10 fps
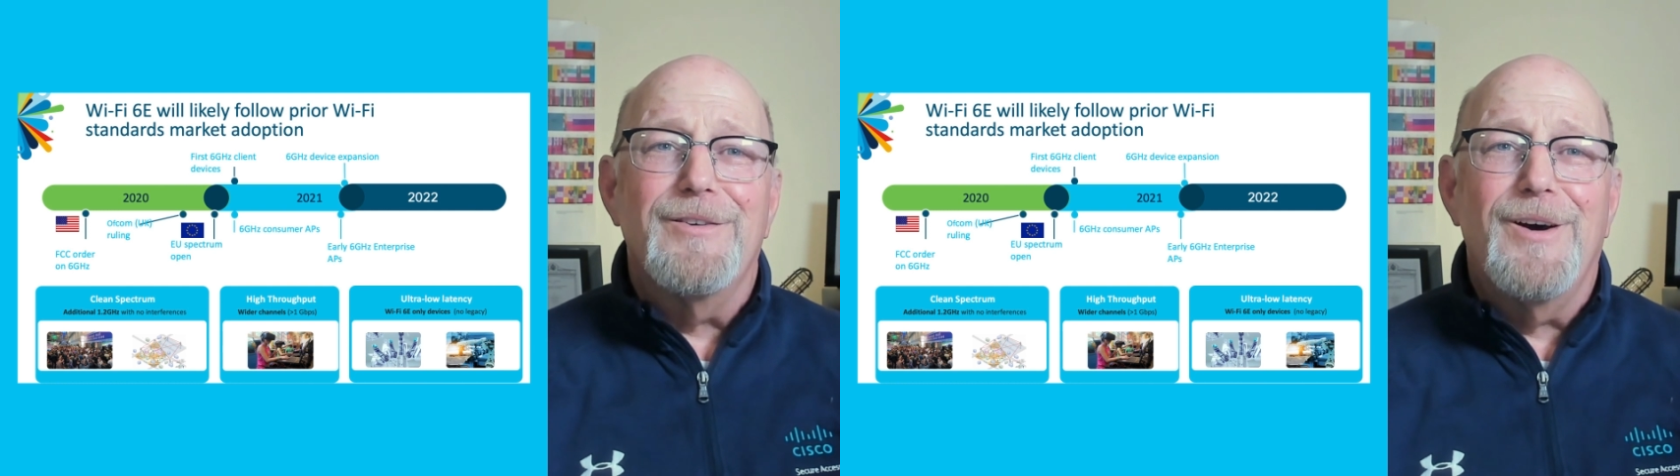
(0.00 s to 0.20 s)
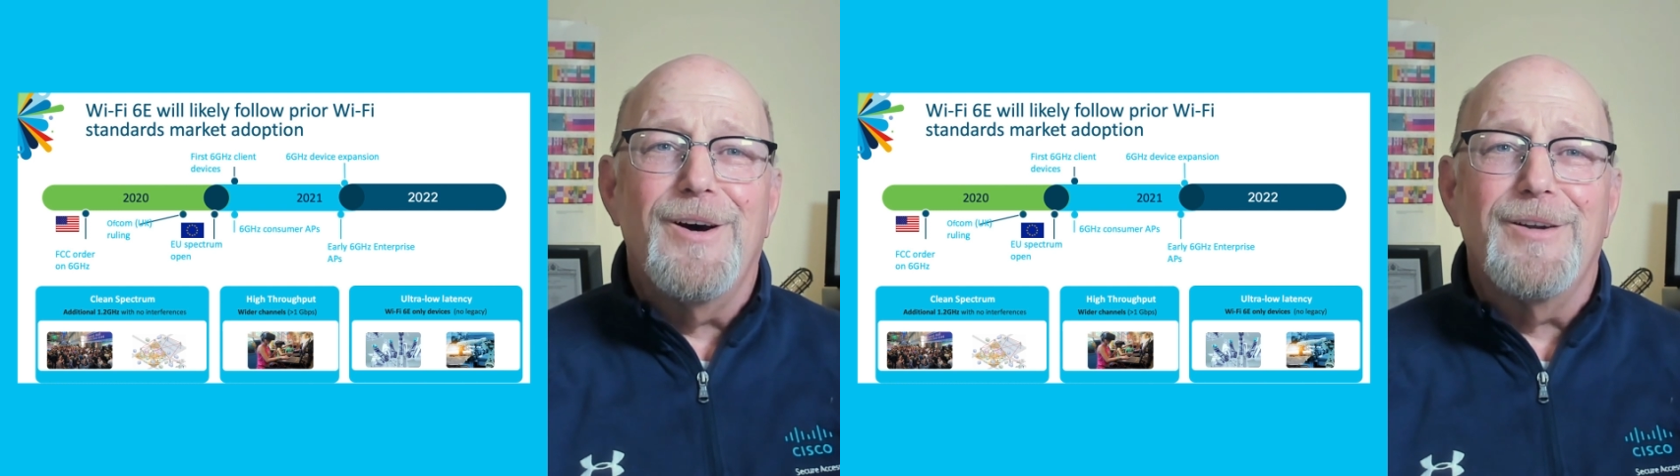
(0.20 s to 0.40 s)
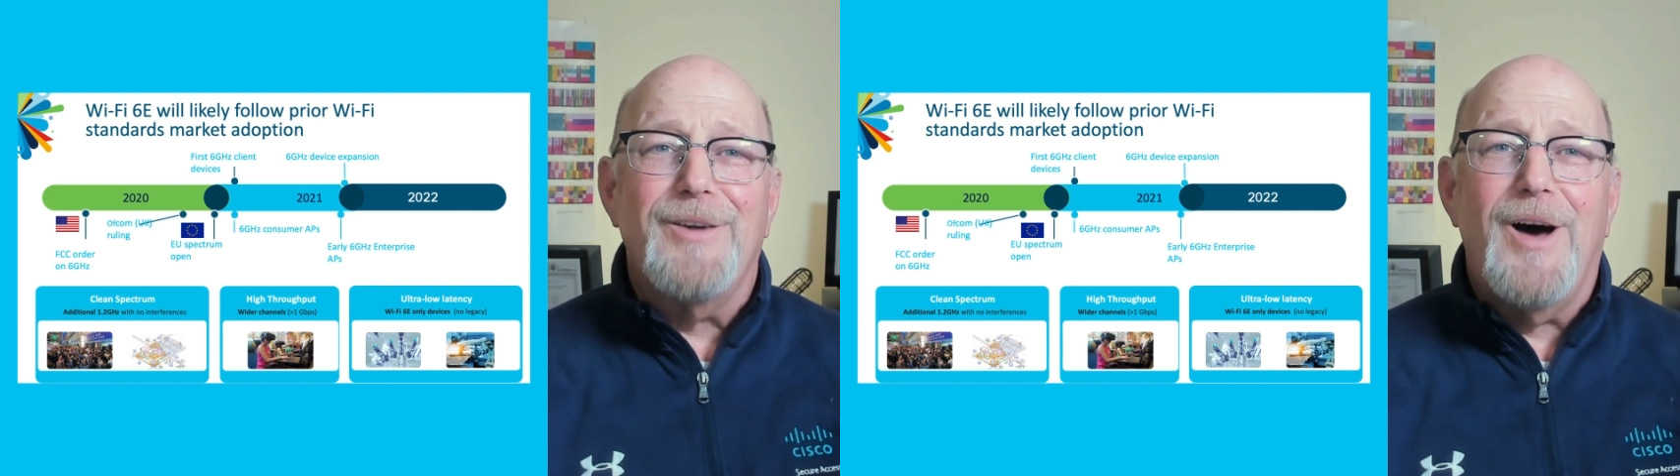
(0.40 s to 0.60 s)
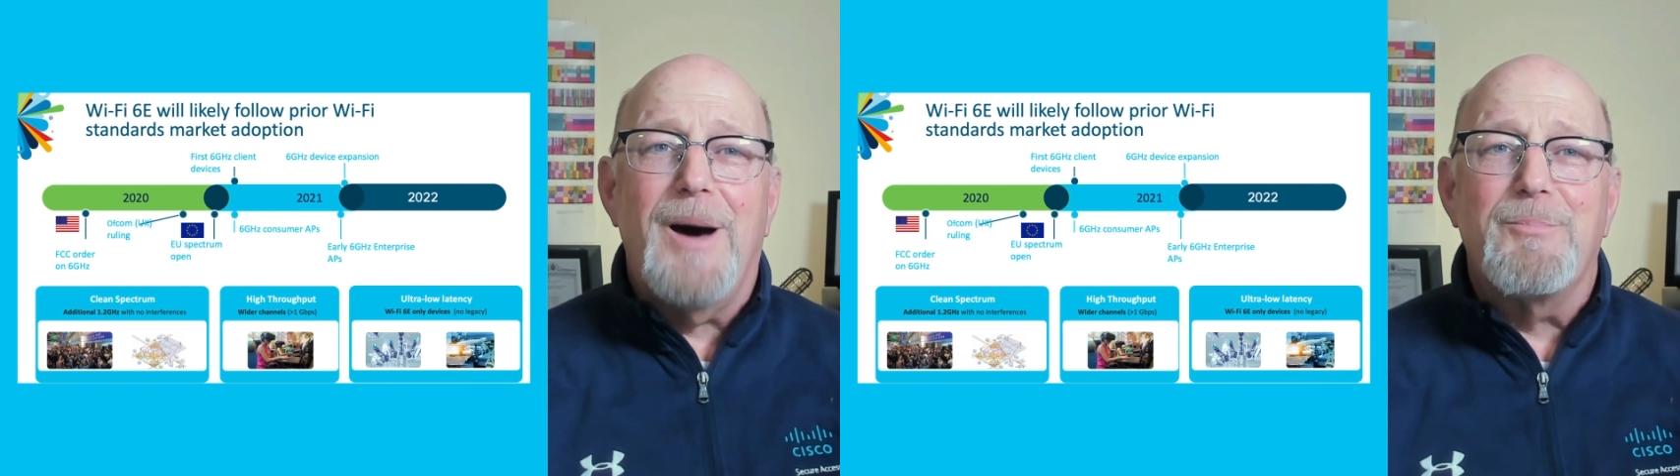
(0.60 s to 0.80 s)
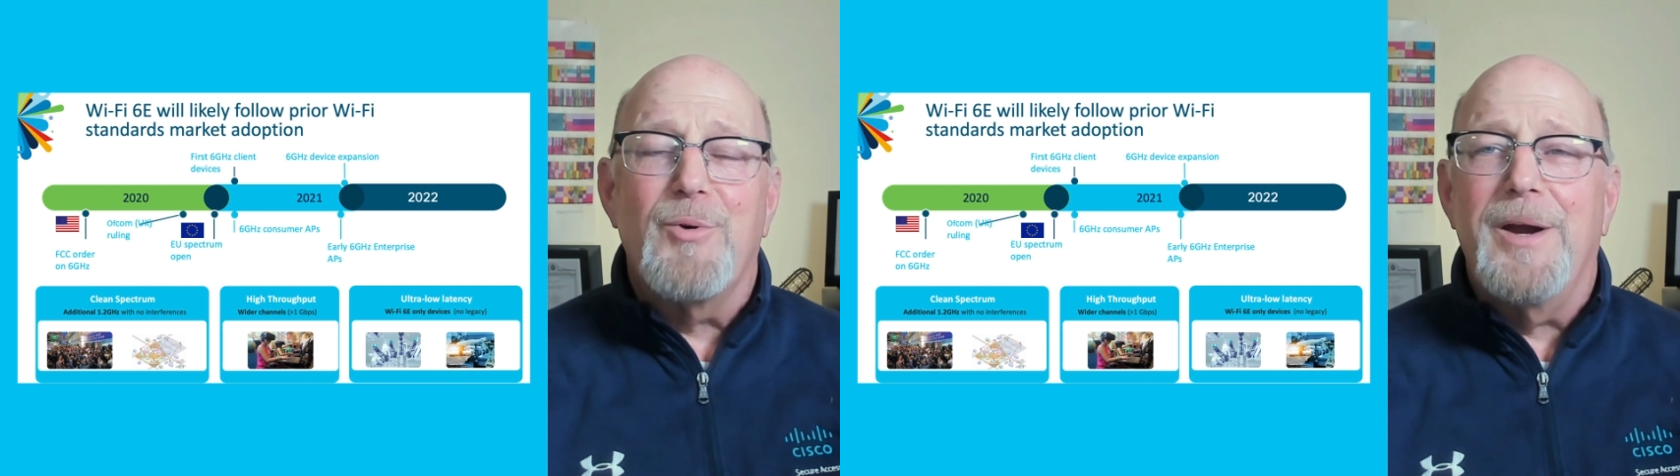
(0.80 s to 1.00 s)
to
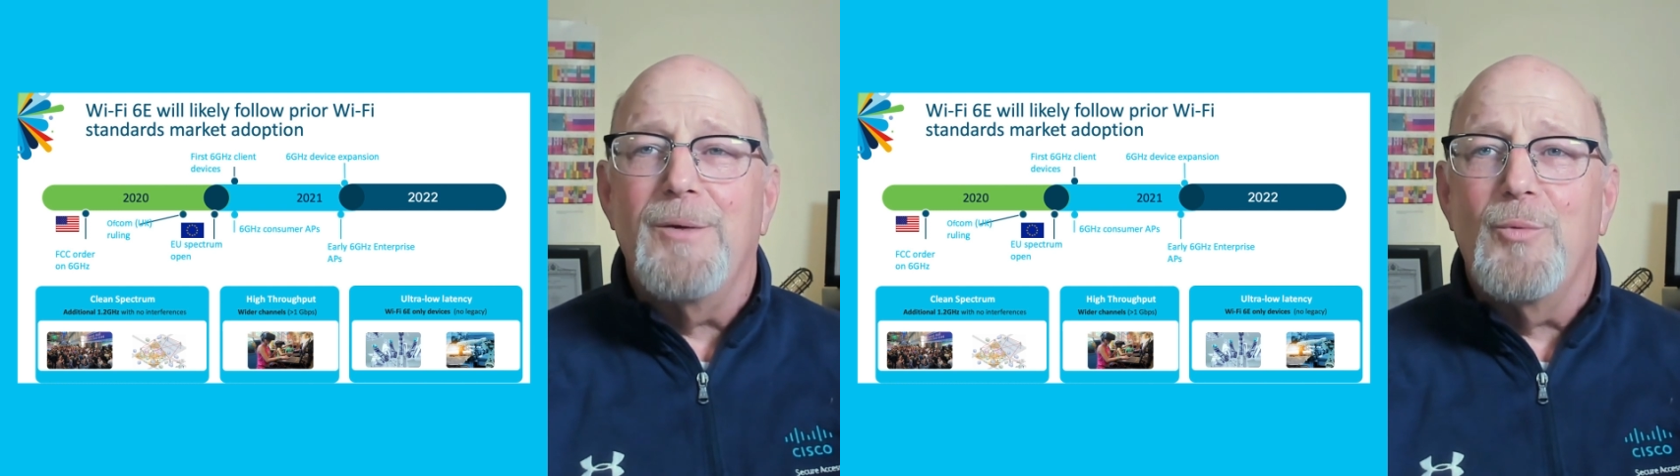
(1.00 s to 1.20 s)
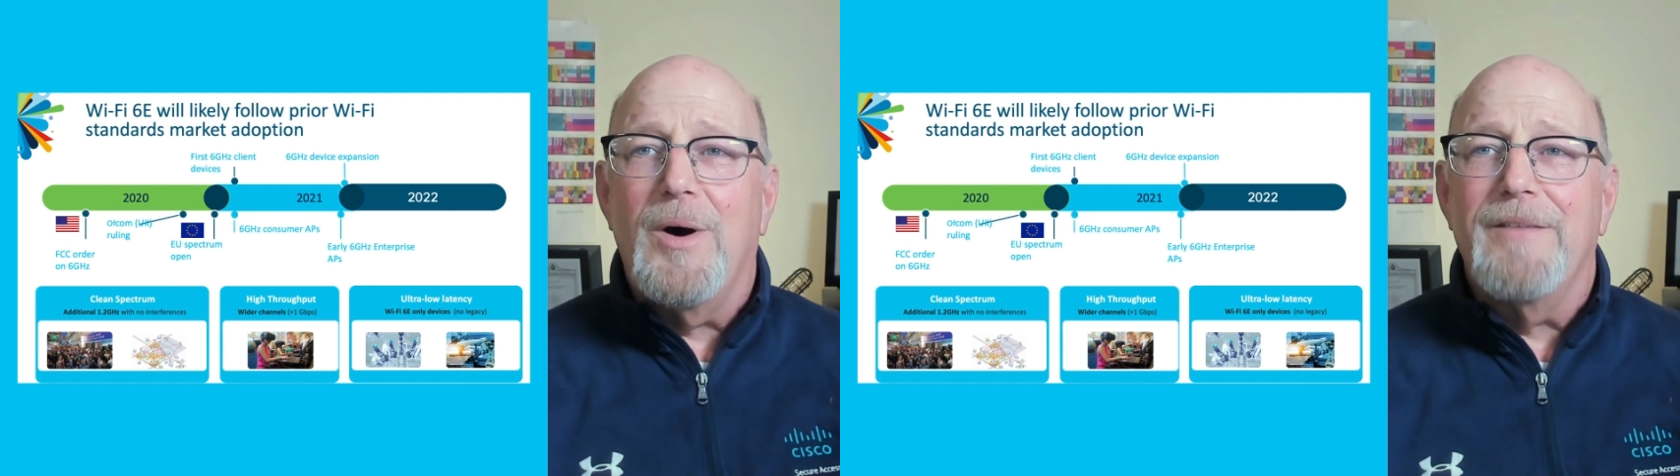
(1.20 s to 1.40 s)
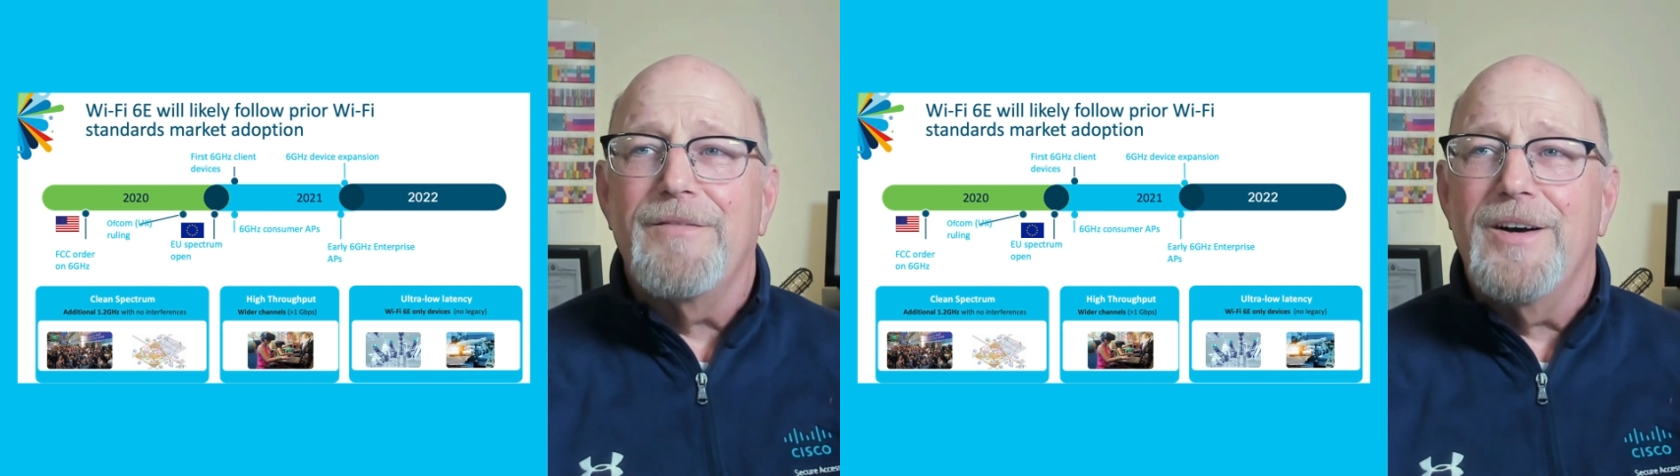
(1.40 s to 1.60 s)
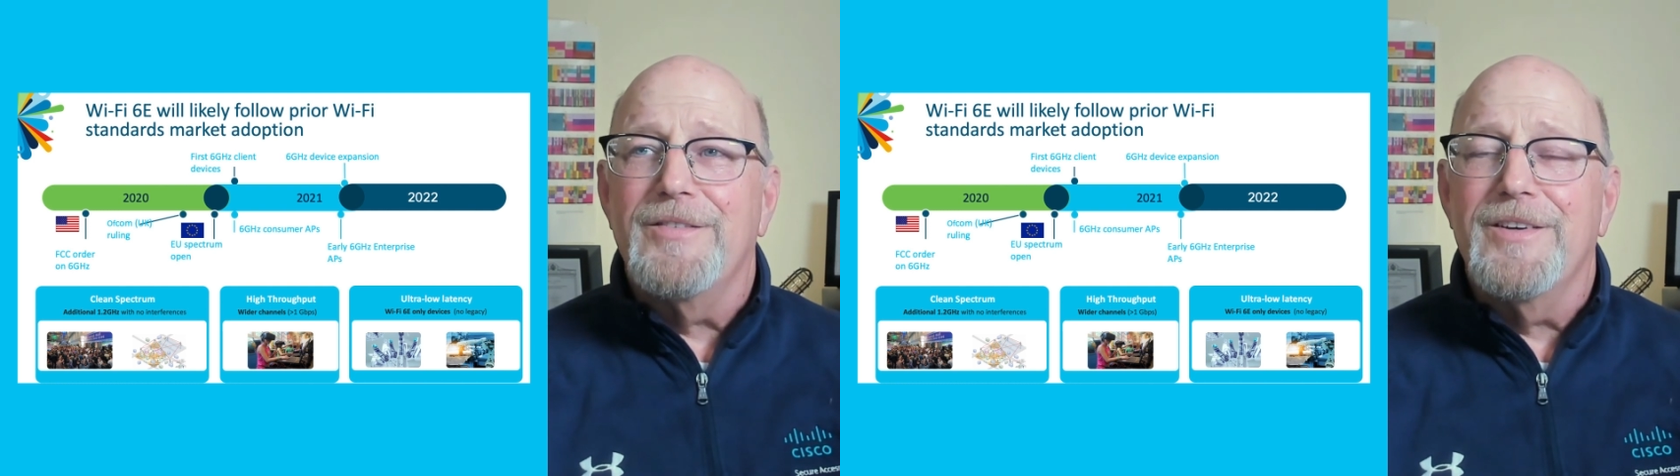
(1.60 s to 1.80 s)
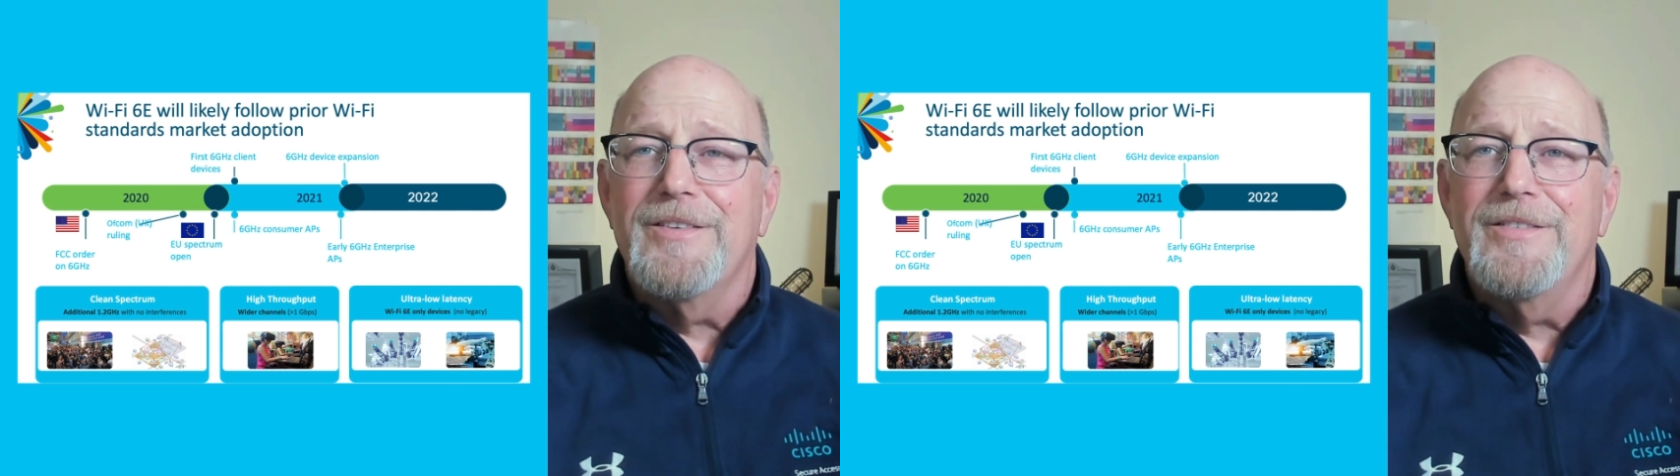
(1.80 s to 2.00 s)
operate in Wi-Fi
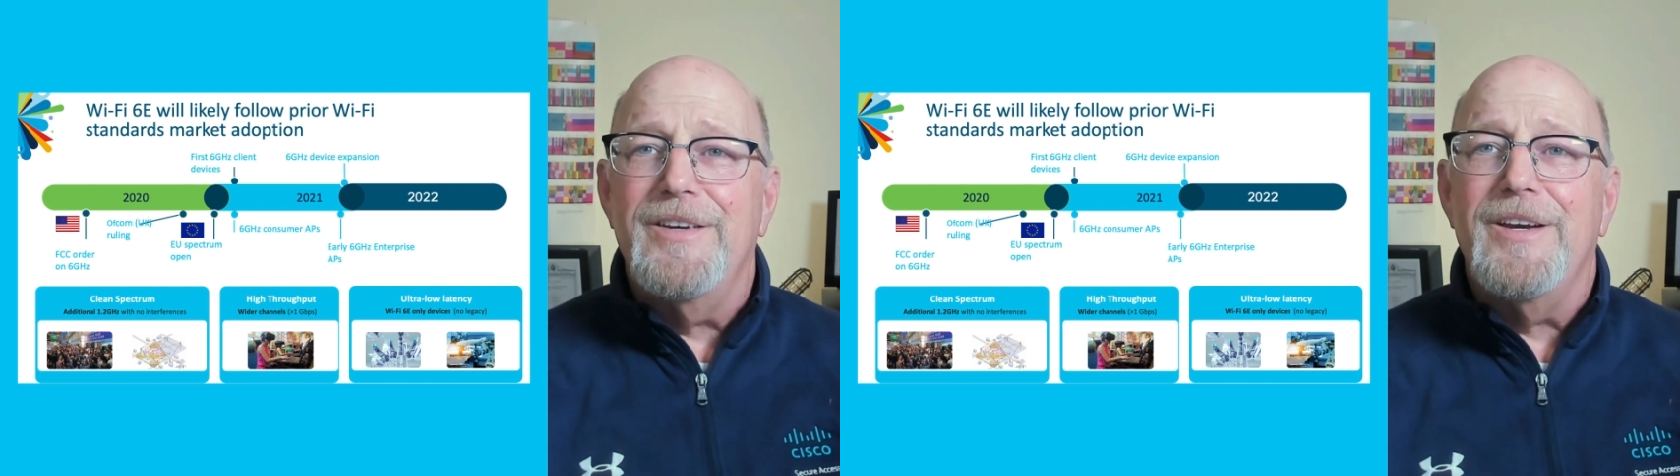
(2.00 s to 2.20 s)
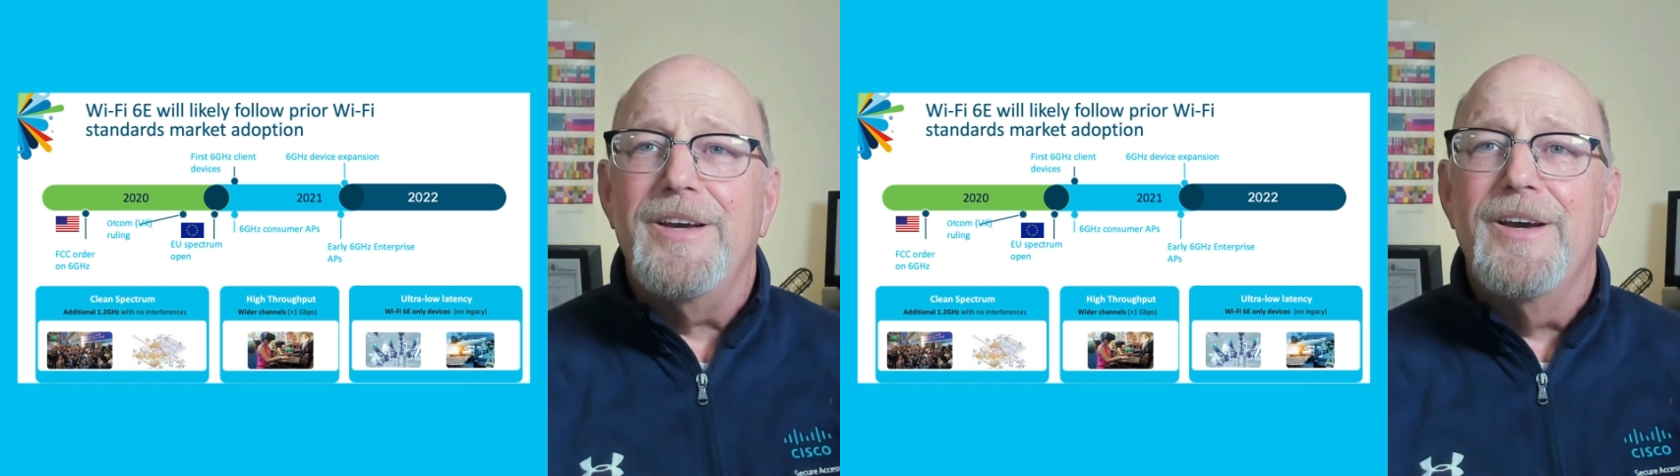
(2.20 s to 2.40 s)
6E